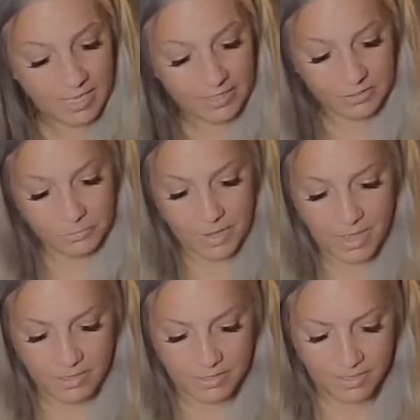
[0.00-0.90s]
tail as
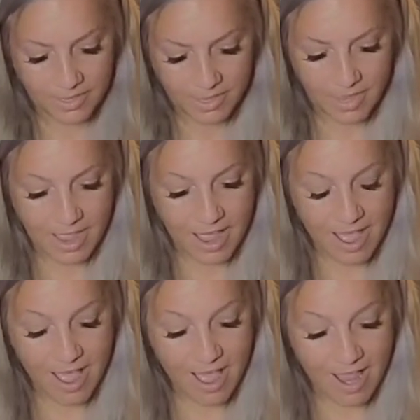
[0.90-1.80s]
well.
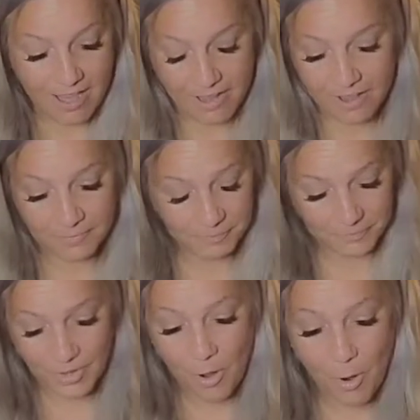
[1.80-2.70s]
I
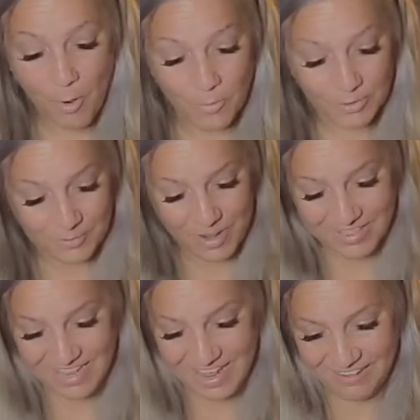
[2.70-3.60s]
almost
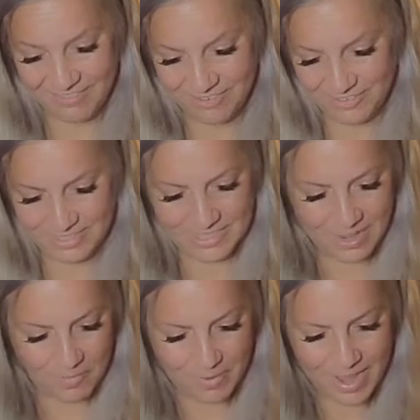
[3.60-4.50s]
bought the anniversary
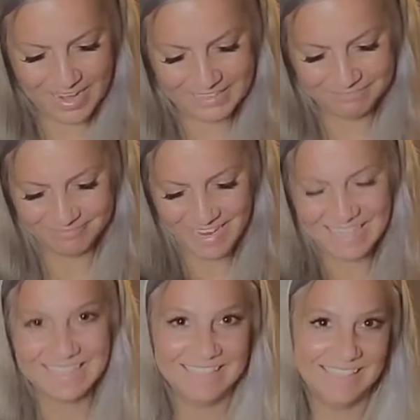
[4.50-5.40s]
tail, but
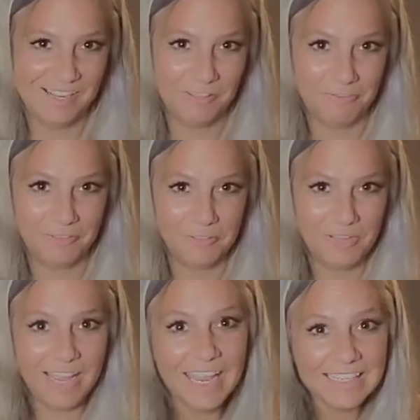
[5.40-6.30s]
I didn't like the fluke.